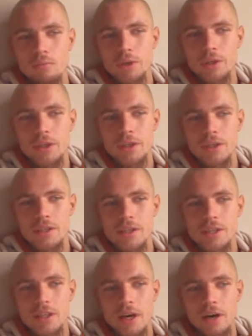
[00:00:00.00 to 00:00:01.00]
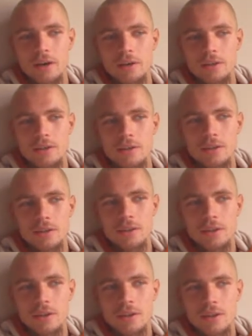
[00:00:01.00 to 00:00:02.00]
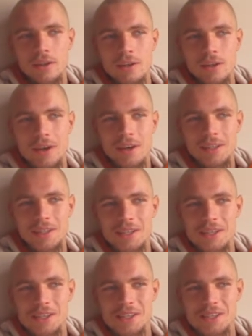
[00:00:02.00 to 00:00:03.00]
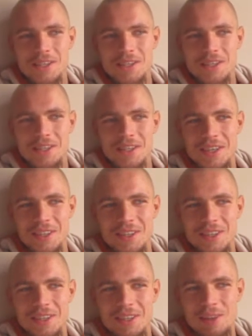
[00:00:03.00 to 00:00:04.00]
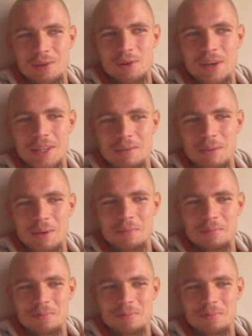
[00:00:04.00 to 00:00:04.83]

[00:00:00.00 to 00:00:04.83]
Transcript: bringing his guitar, and he said, "Look at me."